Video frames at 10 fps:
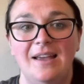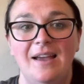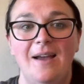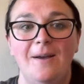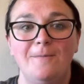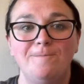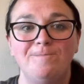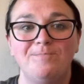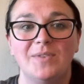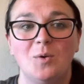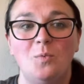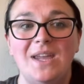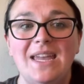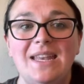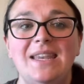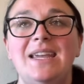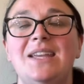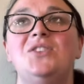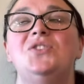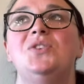Um, we
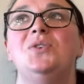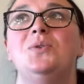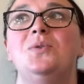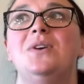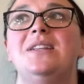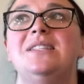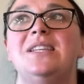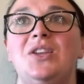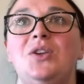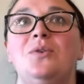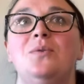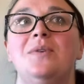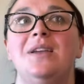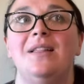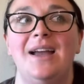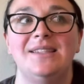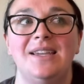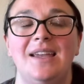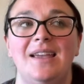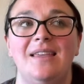need to continue
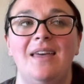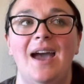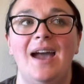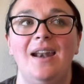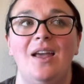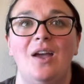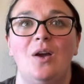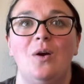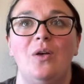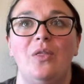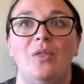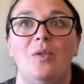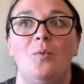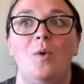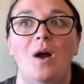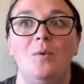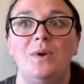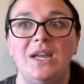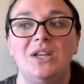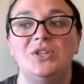realizing that what
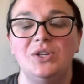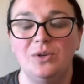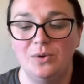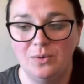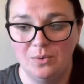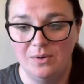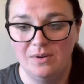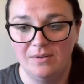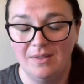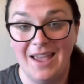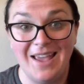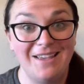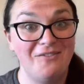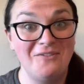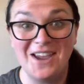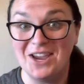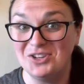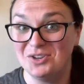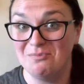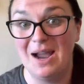we do, like
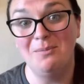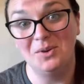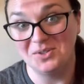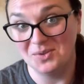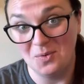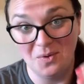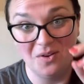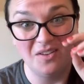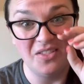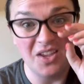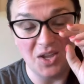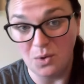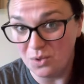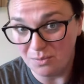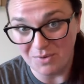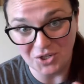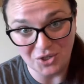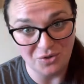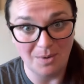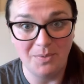Vacation Bible School, the youth
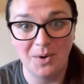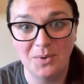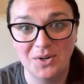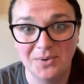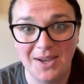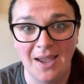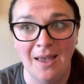mission trip that we're doing,